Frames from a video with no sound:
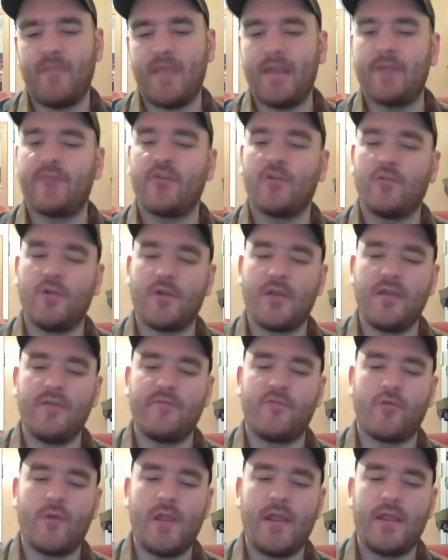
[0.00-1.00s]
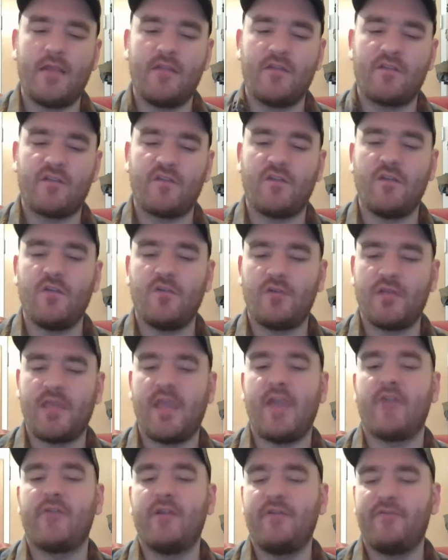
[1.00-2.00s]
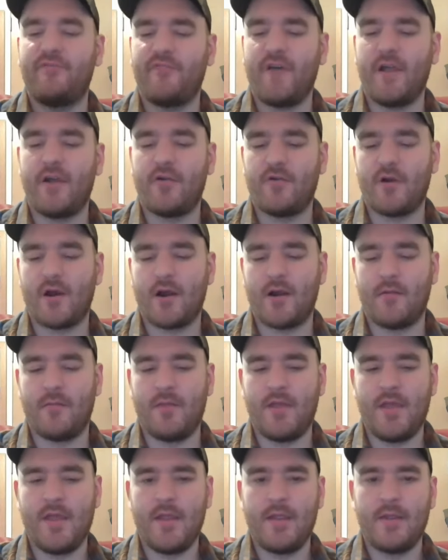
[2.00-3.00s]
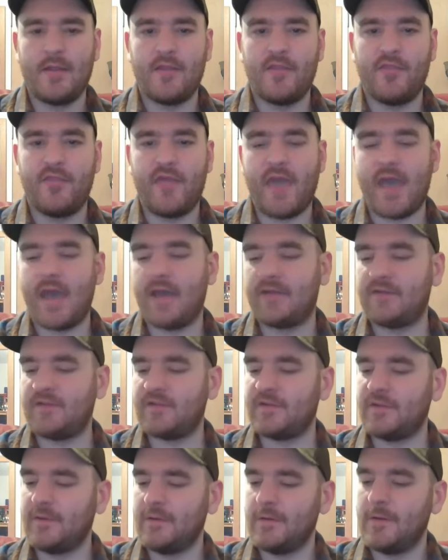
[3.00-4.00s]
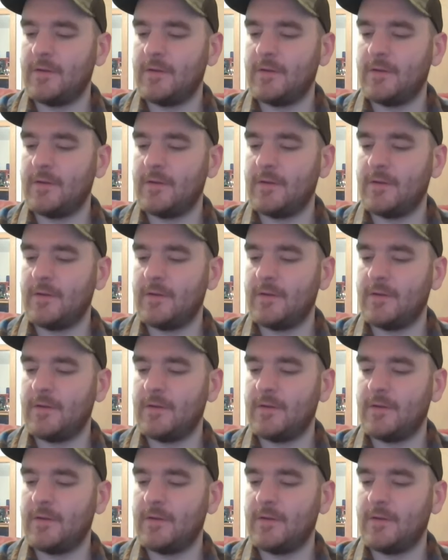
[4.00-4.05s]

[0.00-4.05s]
And if you're looking for a concealed carry firearm that